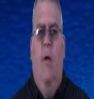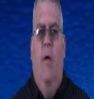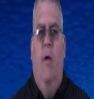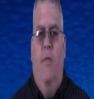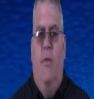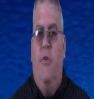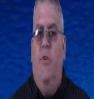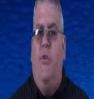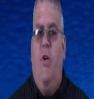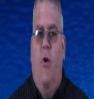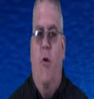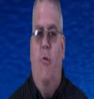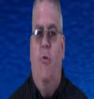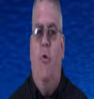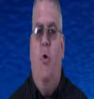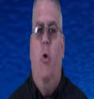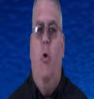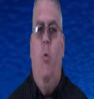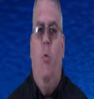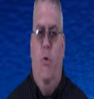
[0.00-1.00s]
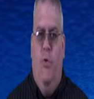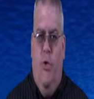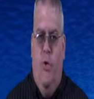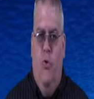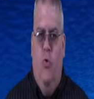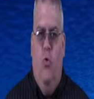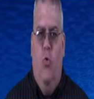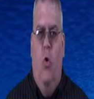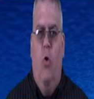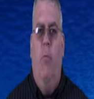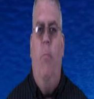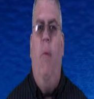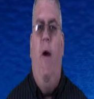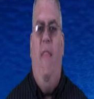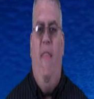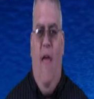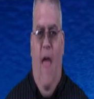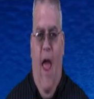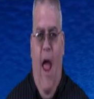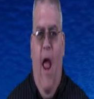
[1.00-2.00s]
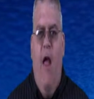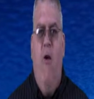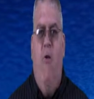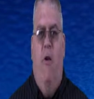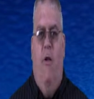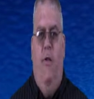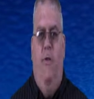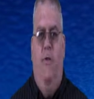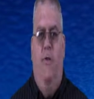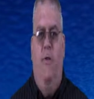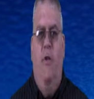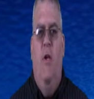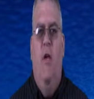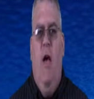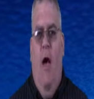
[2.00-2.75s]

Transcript: This territory was controlled by the Herods,